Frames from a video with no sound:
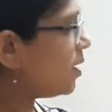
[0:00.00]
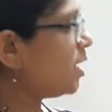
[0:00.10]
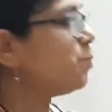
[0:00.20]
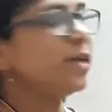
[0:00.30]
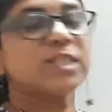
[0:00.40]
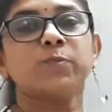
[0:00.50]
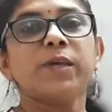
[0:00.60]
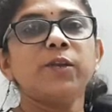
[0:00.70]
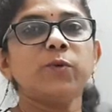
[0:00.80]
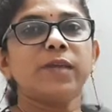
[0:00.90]
Let me
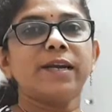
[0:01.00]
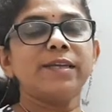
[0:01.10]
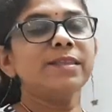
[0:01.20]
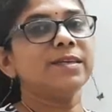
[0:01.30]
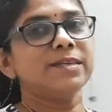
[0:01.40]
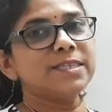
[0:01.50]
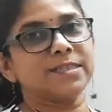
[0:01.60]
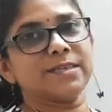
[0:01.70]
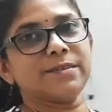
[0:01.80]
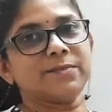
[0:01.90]
explain you that in
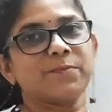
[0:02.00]
detail.